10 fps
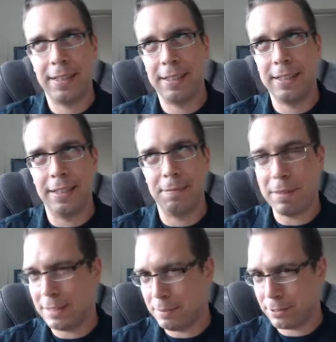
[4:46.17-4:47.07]
May seem
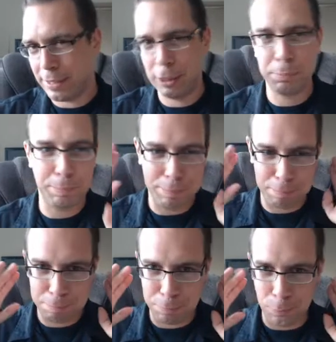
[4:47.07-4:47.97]
strange.
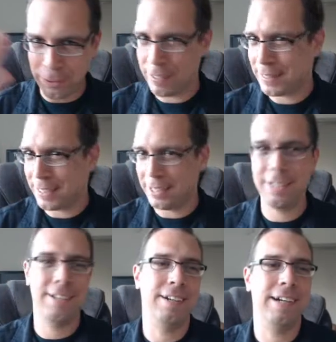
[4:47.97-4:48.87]
We'll get there. All
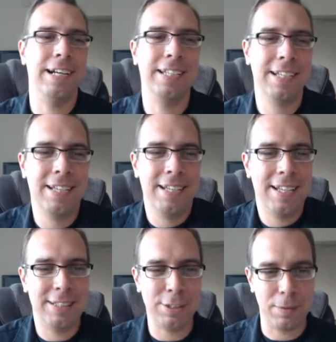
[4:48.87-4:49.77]
right. So
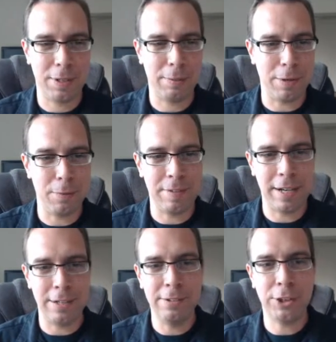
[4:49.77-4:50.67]
here we go. We've got a new
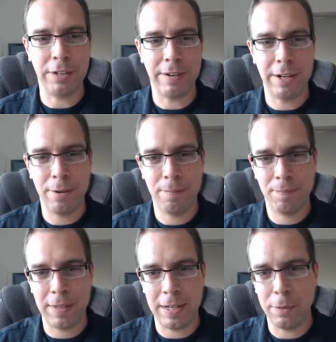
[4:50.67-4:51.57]
generator, and here
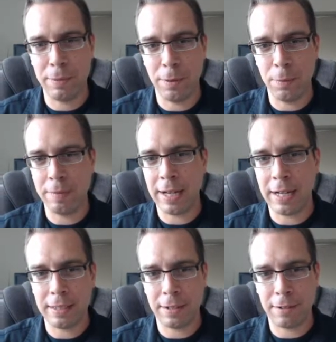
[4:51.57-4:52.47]
we go. We've got our
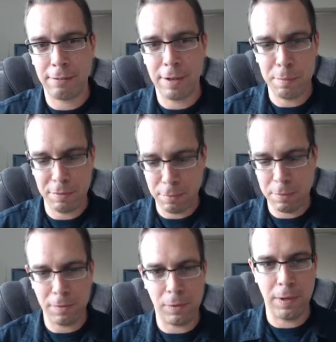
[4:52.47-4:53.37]
friend from
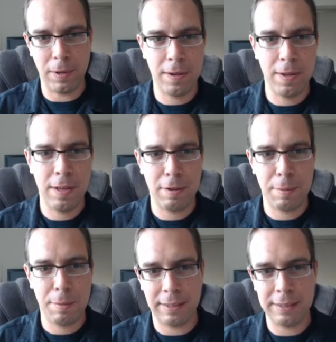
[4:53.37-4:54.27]
before. Remember that
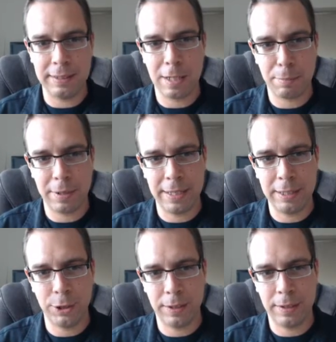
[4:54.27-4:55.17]
list comprehension?
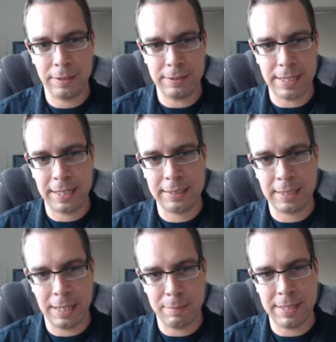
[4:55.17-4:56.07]
That's x times
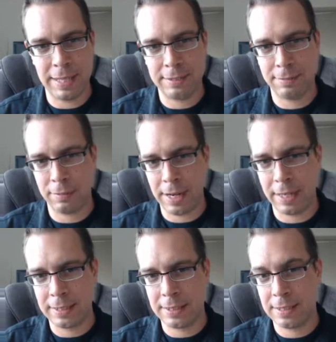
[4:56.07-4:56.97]
x for x
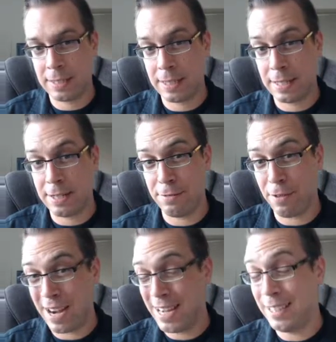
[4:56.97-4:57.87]
in
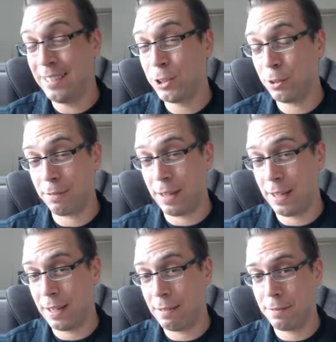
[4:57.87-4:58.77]
range 5.
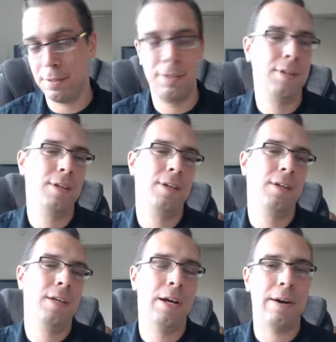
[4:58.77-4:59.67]
All
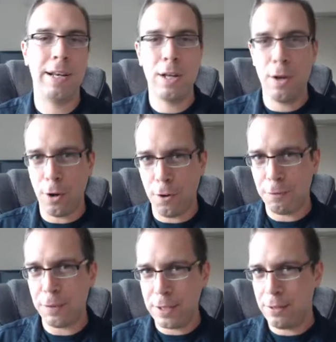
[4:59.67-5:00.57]
right. Hopefully
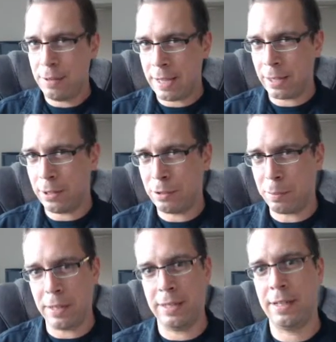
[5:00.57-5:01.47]
you got a good grip on it.
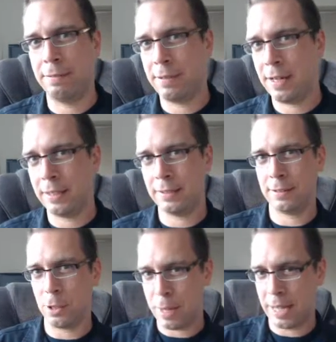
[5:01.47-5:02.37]
If not, go
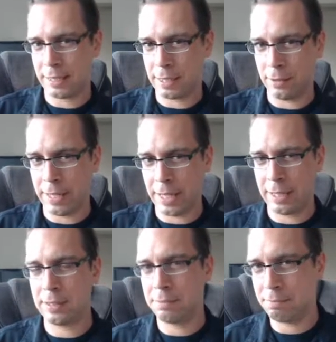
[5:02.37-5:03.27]
back, take a look at it.
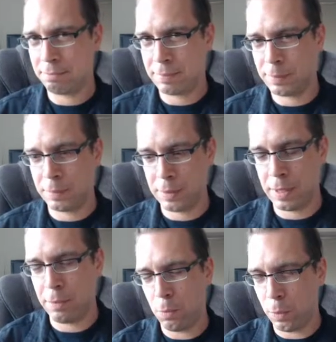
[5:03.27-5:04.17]

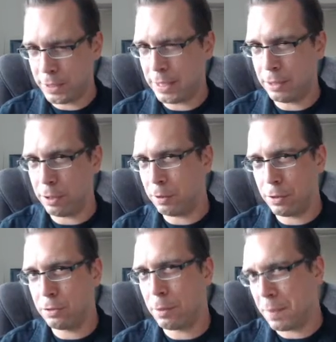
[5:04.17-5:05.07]
Once a good grip,
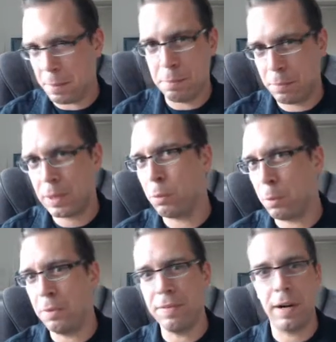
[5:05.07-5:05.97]
then we'll move on.
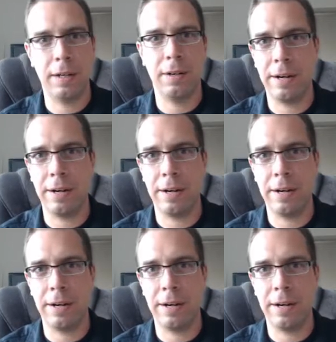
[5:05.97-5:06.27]
All right.